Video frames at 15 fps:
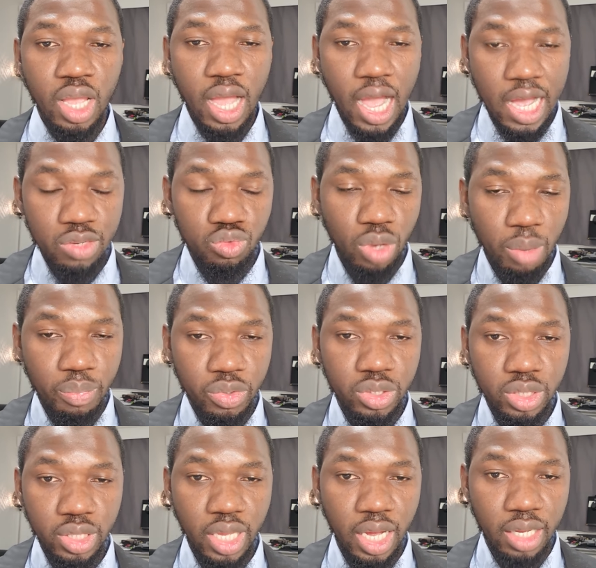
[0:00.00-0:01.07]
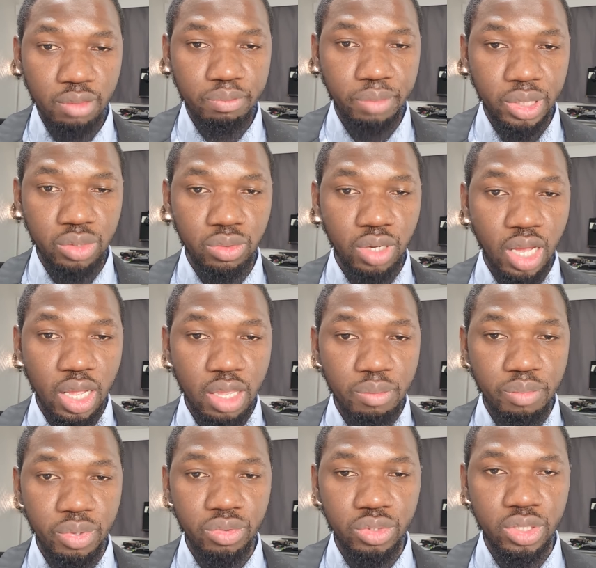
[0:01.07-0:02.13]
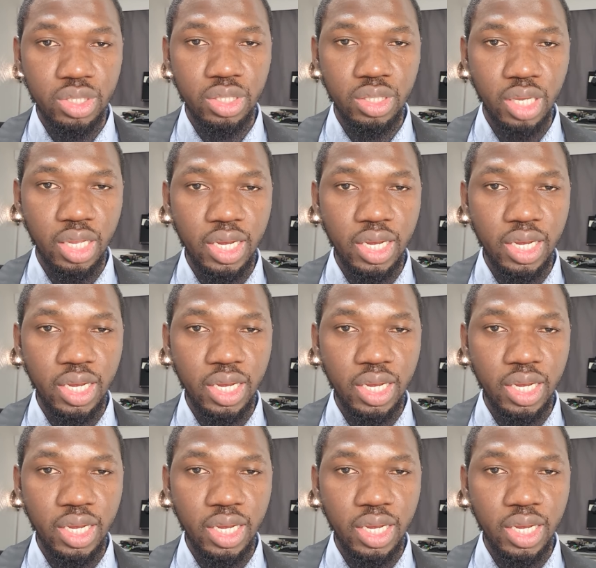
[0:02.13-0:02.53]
as we are putting that particular input signal,